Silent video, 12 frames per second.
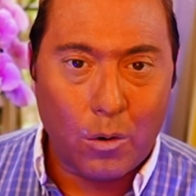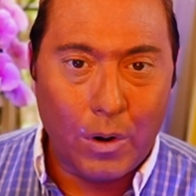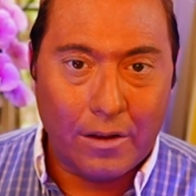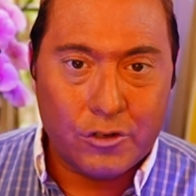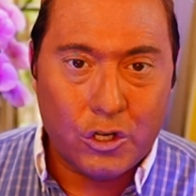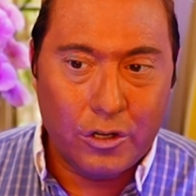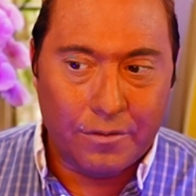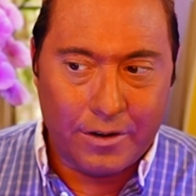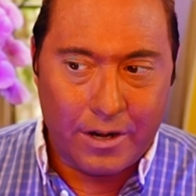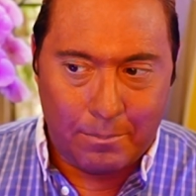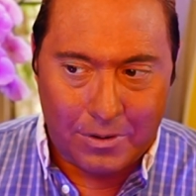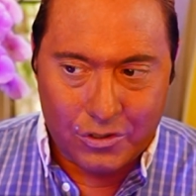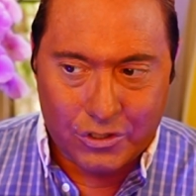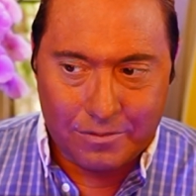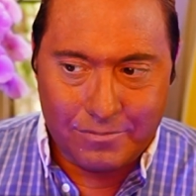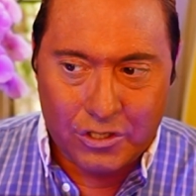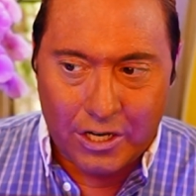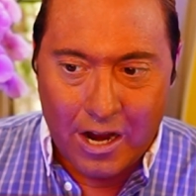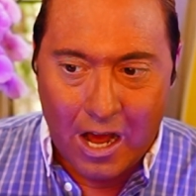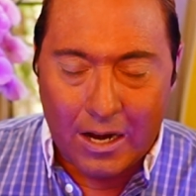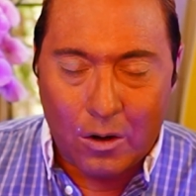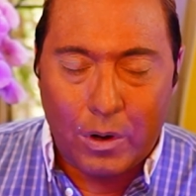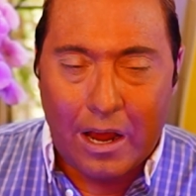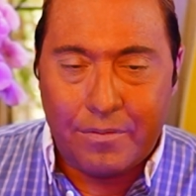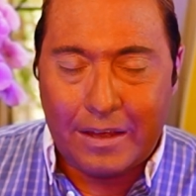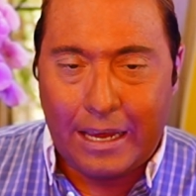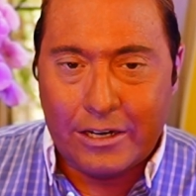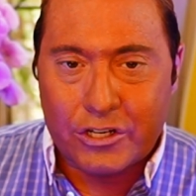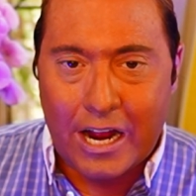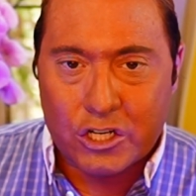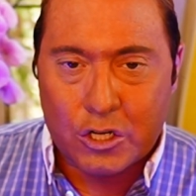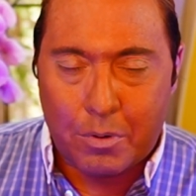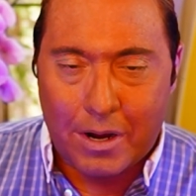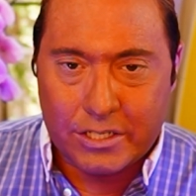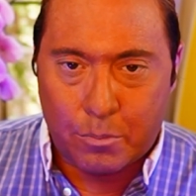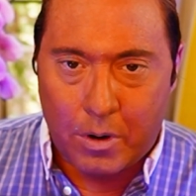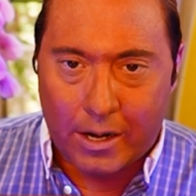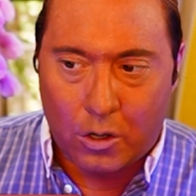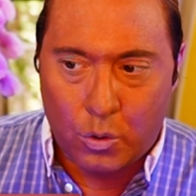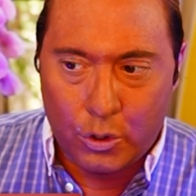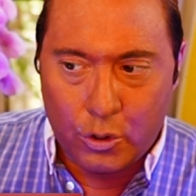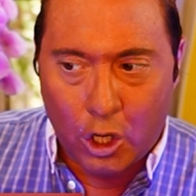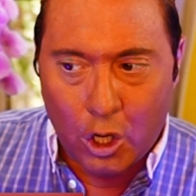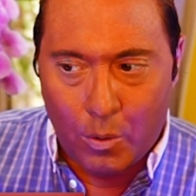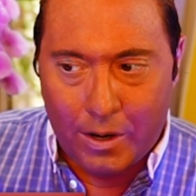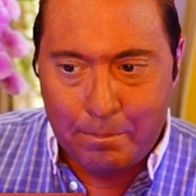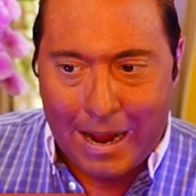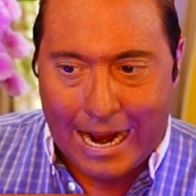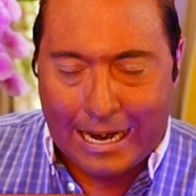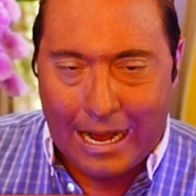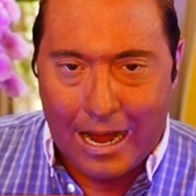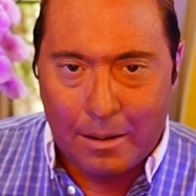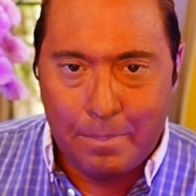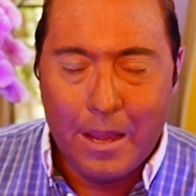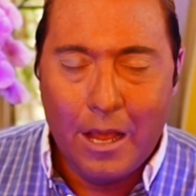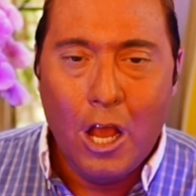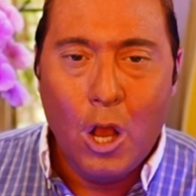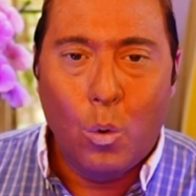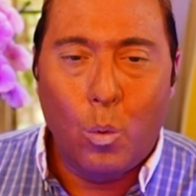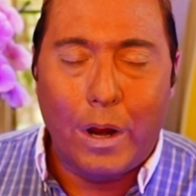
Tonight, we have two different numbers. Tonight, we have the international price of Brent crude going back up.